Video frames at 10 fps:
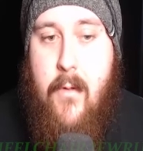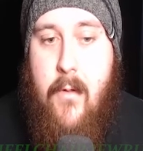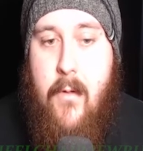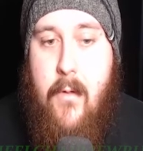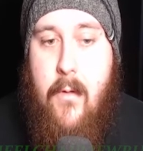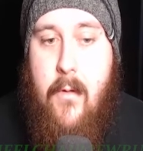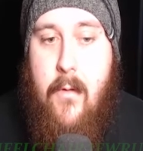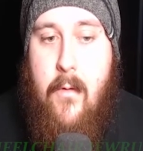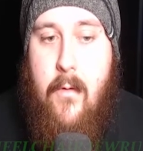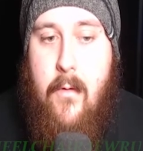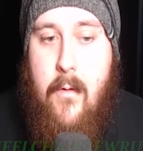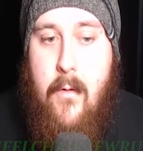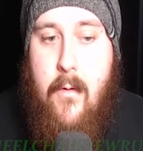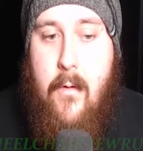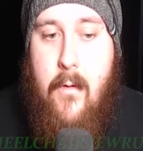
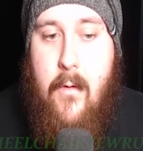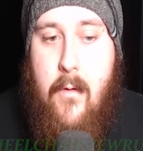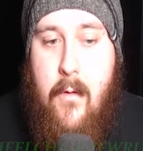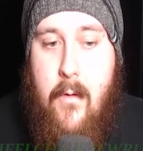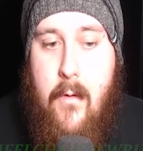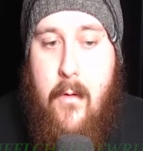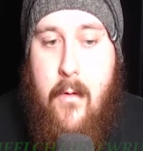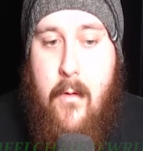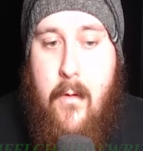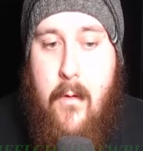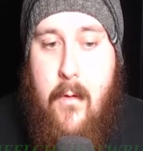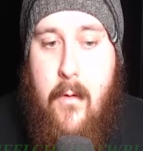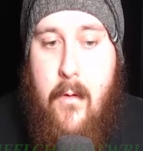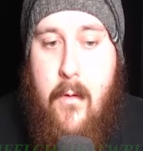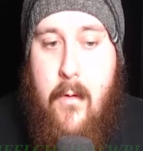
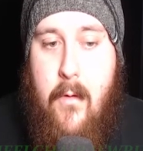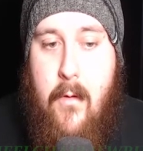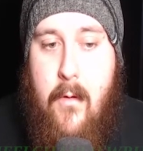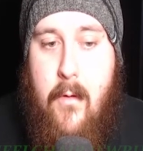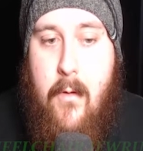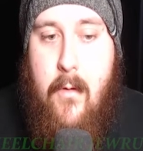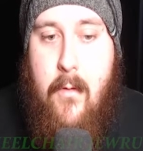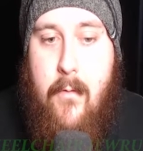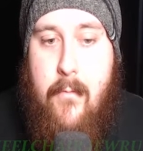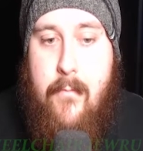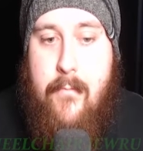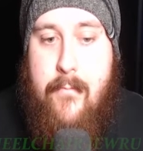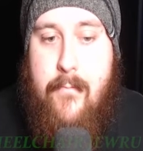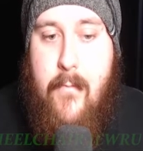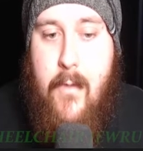
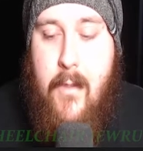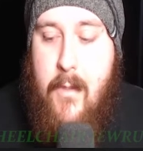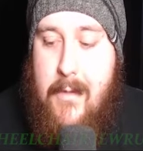(silence)